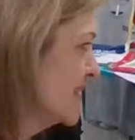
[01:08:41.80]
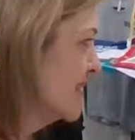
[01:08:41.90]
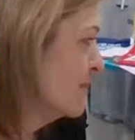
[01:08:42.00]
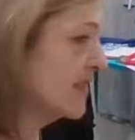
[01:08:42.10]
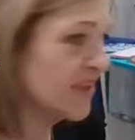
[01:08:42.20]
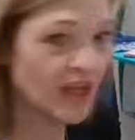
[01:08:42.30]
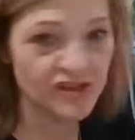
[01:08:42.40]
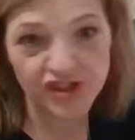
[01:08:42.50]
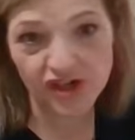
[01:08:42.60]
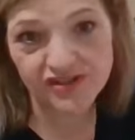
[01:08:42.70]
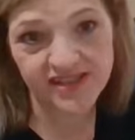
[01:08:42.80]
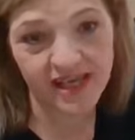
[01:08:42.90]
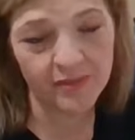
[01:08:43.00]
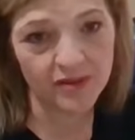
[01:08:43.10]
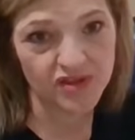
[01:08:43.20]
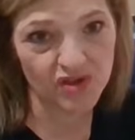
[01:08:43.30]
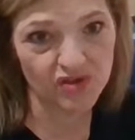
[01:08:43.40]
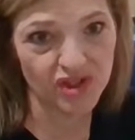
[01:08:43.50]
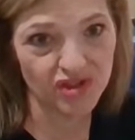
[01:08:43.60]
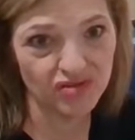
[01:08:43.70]
But y'all shirts came out so
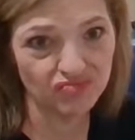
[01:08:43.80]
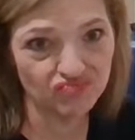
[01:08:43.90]
cute.